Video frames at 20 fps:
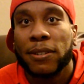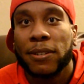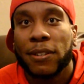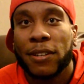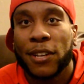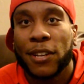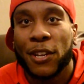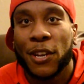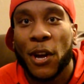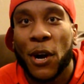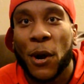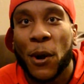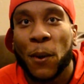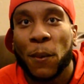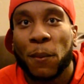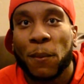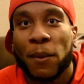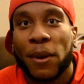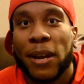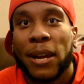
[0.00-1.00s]
you know,
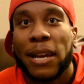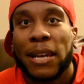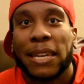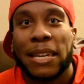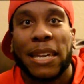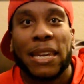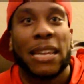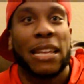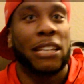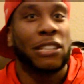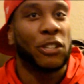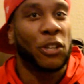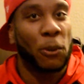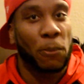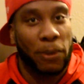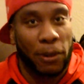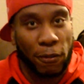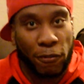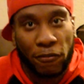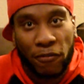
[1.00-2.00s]
getting a little
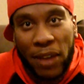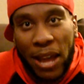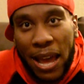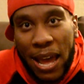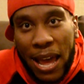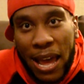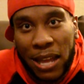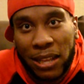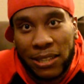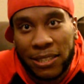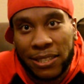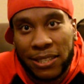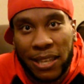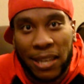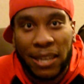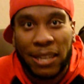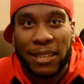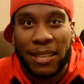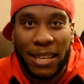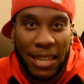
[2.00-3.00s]
bit of fats,
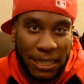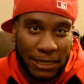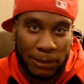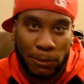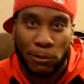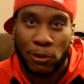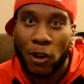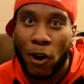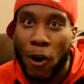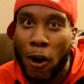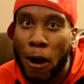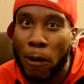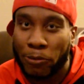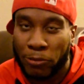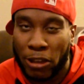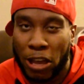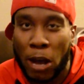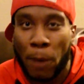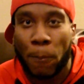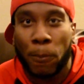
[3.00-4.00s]
getting some carbs to
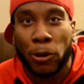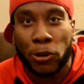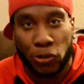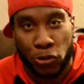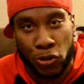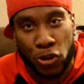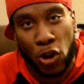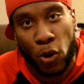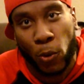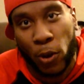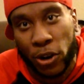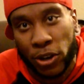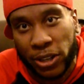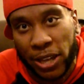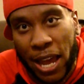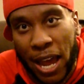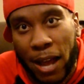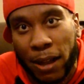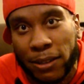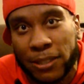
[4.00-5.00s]
help push through your
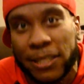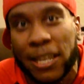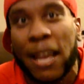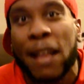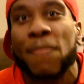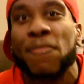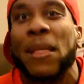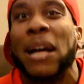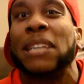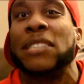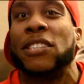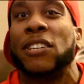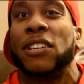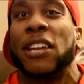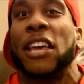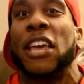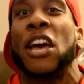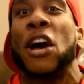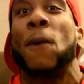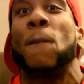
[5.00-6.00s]
workouts, that's going to
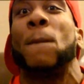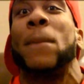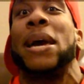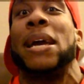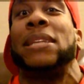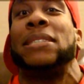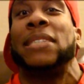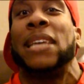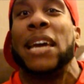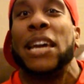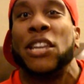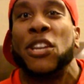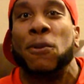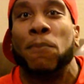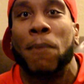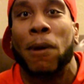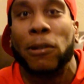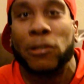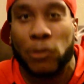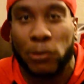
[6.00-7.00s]
help maintain your
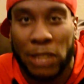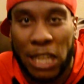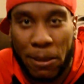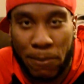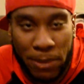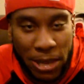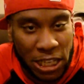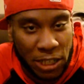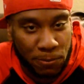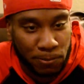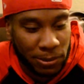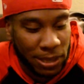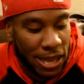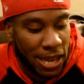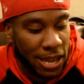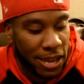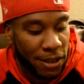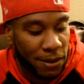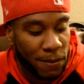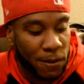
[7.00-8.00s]
muscle. Let me
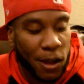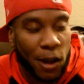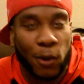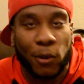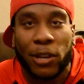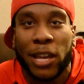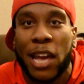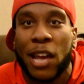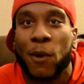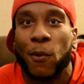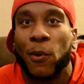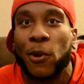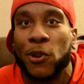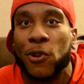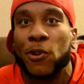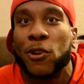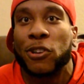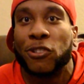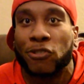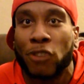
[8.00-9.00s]
explain. Okay, when
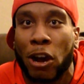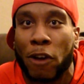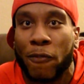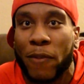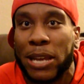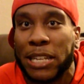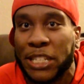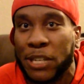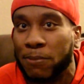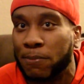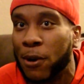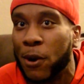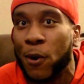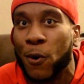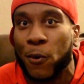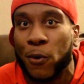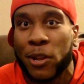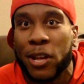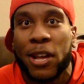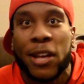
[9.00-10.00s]
you're in starvation
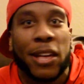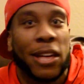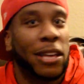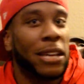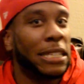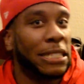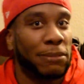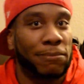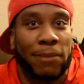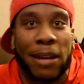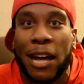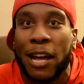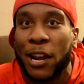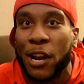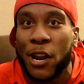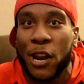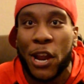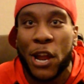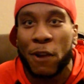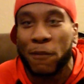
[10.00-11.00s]
mode, it doesn't matter
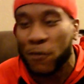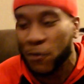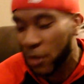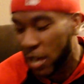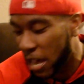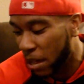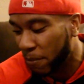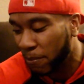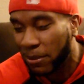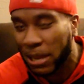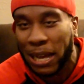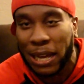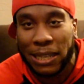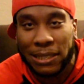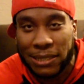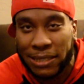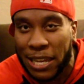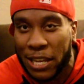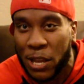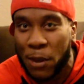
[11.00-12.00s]
if you got, like I
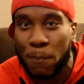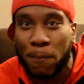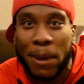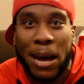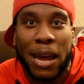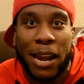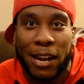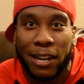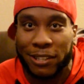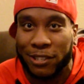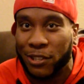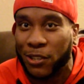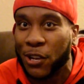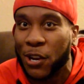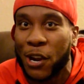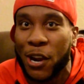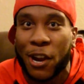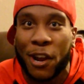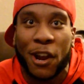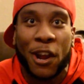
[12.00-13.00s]
said, your body doesn't
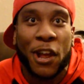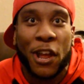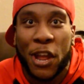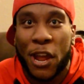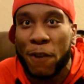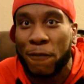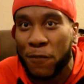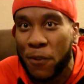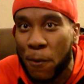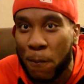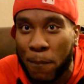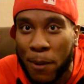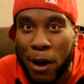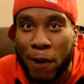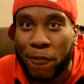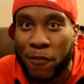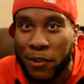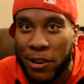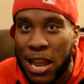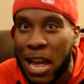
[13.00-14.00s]
care if you're
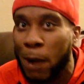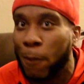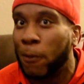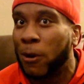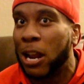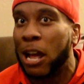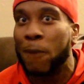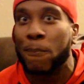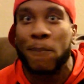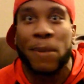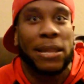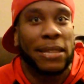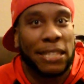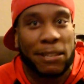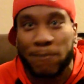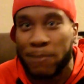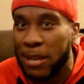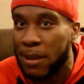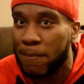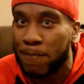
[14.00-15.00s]
buff or not. We're not meant to
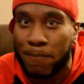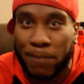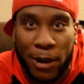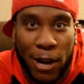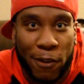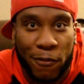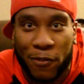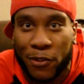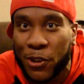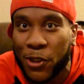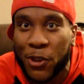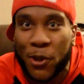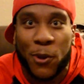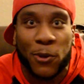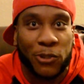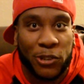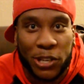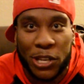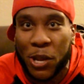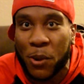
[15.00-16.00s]
be buff and huge
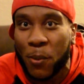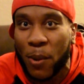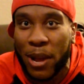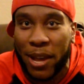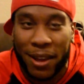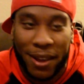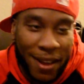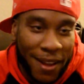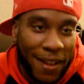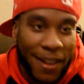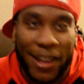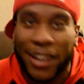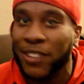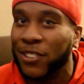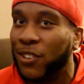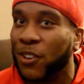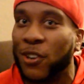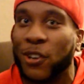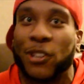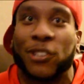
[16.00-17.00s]
anyway. It's
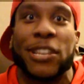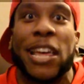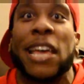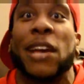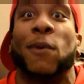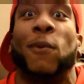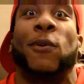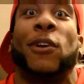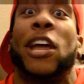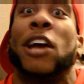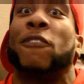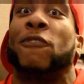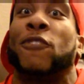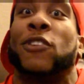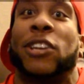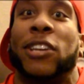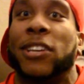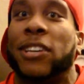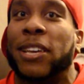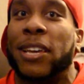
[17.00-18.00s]
going to take whatever it
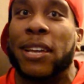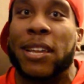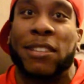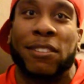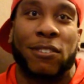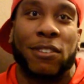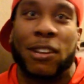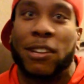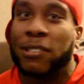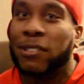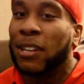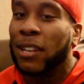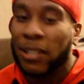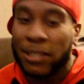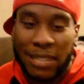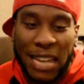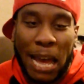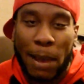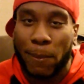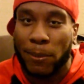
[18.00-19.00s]
can get. It's going to
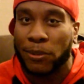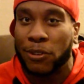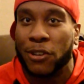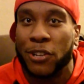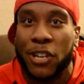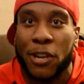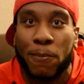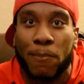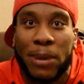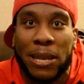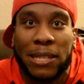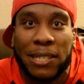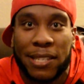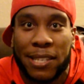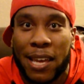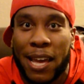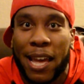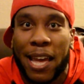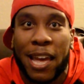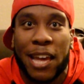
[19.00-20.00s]
tap into your
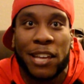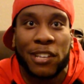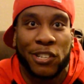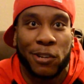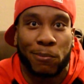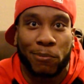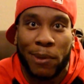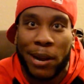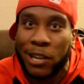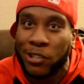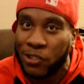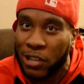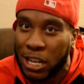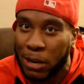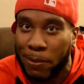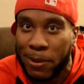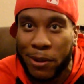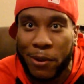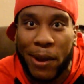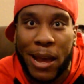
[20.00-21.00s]
BCAAs, your branched-chain
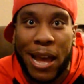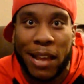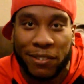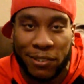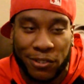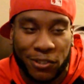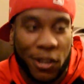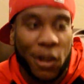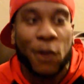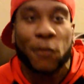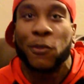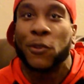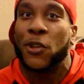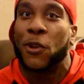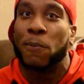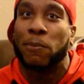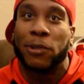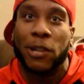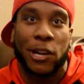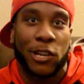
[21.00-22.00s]
amino acids, through your
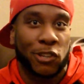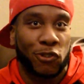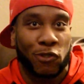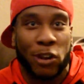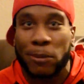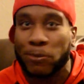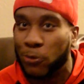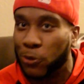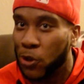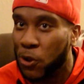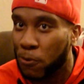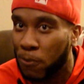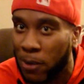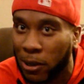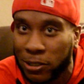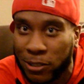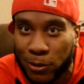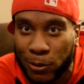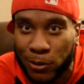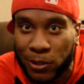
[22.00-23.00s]
bloodstream, through your
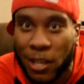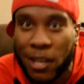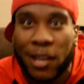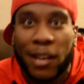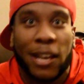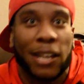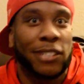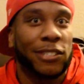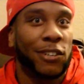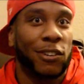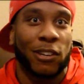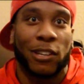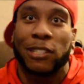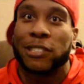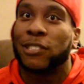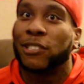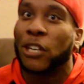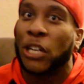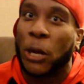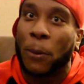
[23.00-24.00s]
muscles. It's going to
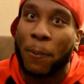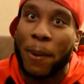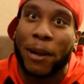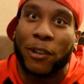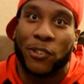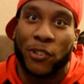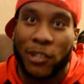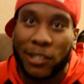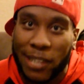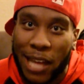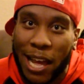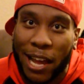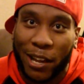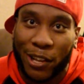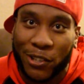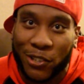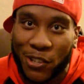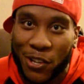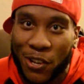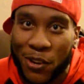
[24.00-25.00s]
suck up out your
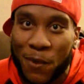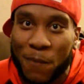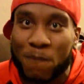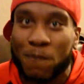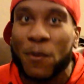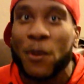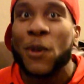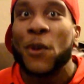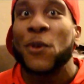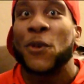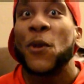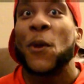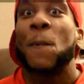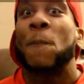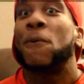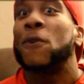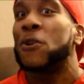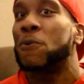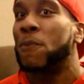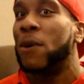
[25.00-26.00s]
glycogen. You
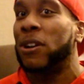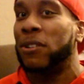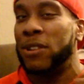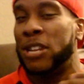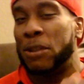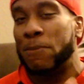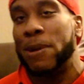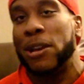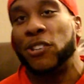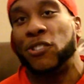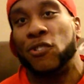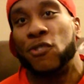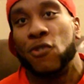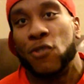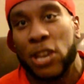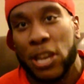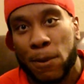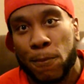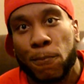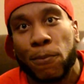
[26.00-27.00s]
pretty much need to make sure you're
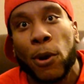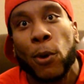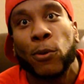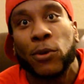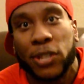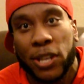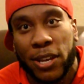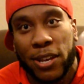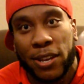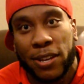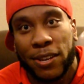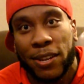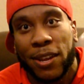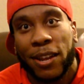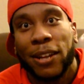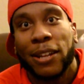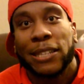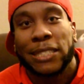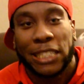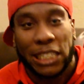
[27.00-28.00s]
getting protein
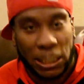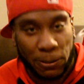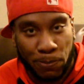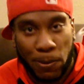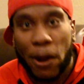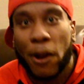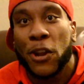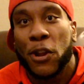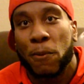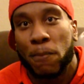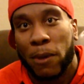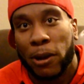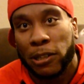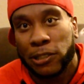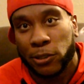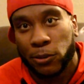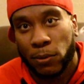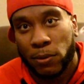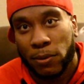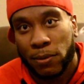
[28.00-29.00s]
to spare your
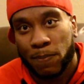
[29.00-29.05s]
muscle.